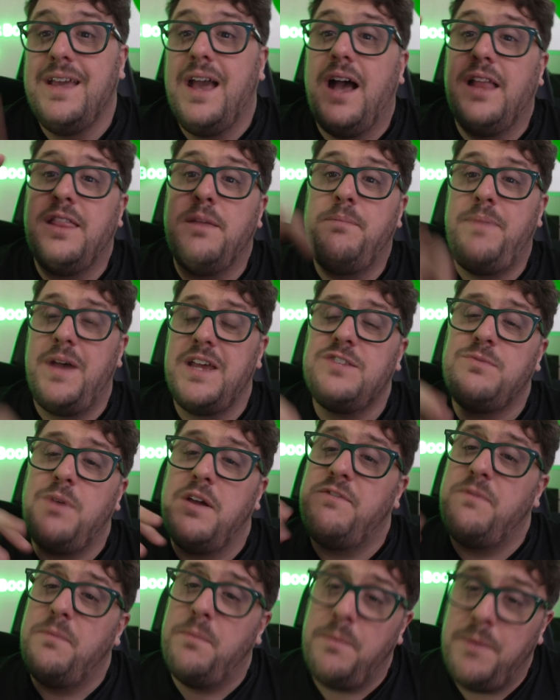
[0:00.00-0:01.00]
And the best way
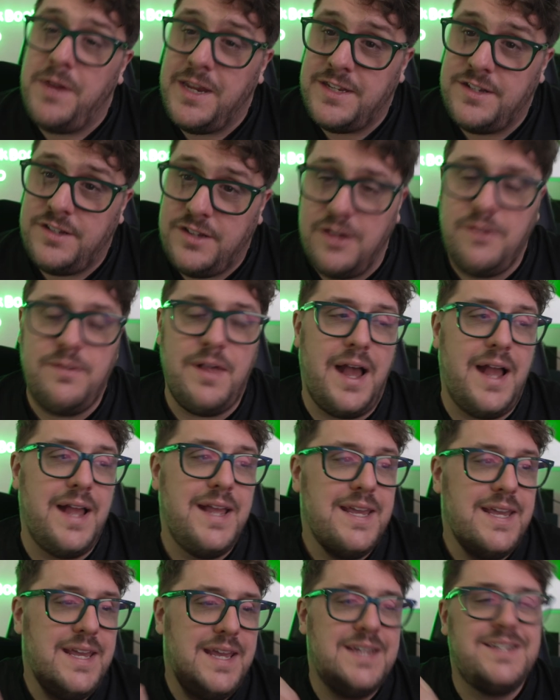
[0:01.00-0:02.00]
for me to do that
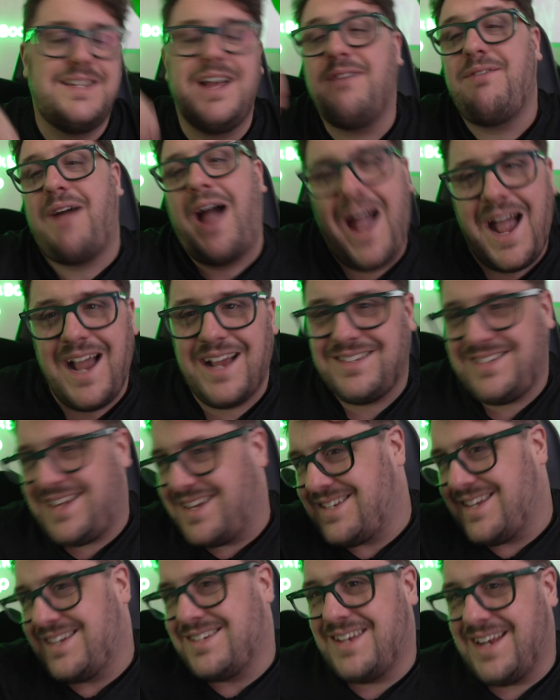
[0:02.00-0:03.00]
is to have
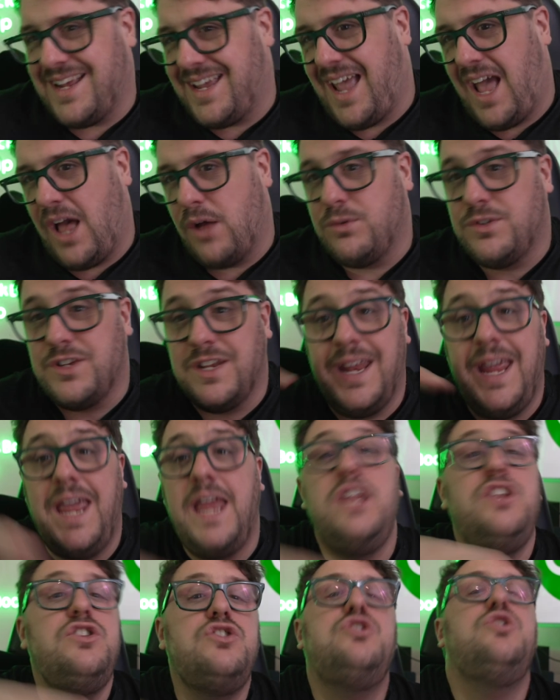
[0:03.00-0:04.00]
access as an accountant
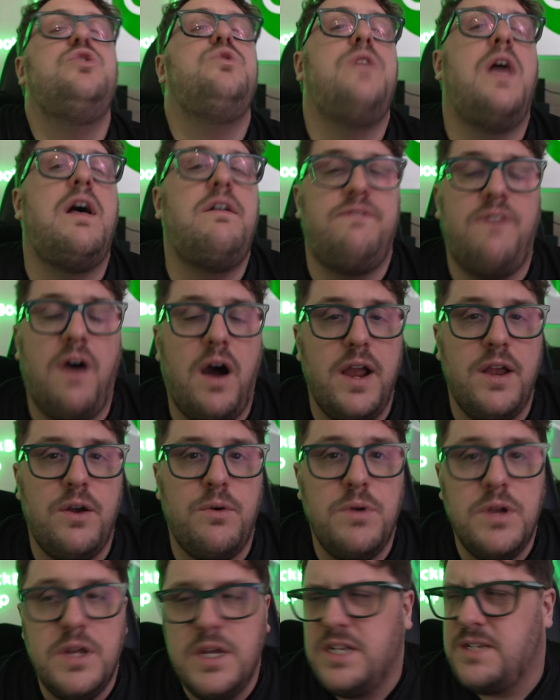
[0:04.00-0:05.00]
into their
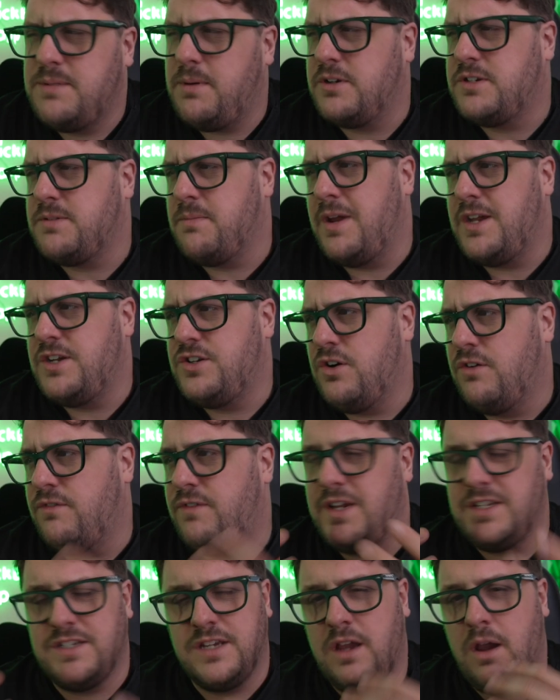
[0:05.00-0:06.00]
file to be able to make sure
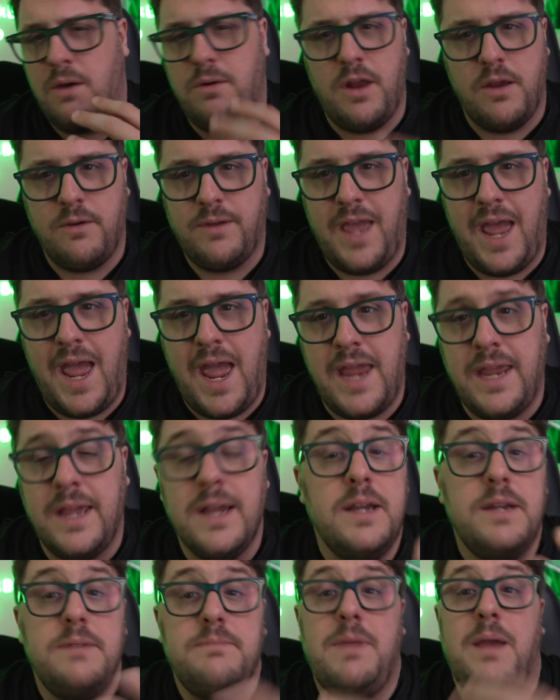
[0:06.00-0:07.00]
things are going okay,
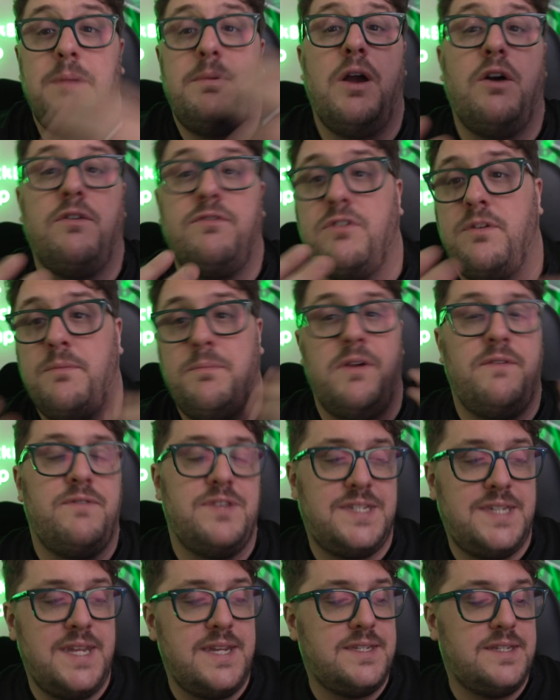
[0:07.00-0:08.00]
maybe offer a bit of
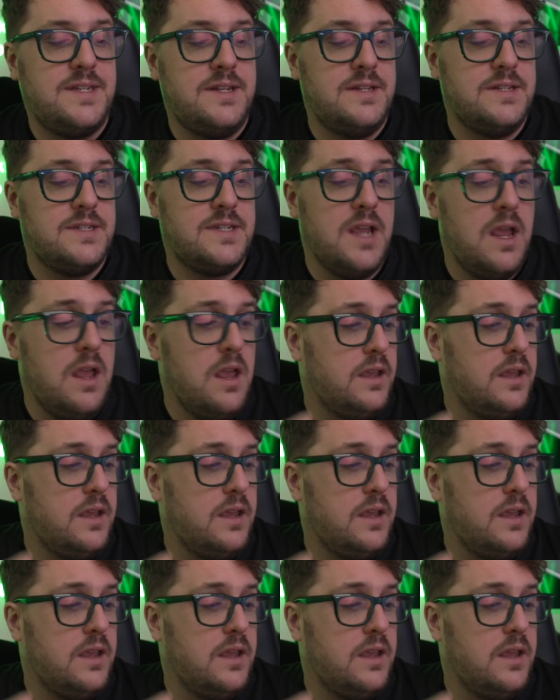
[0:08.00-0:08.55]
assistance,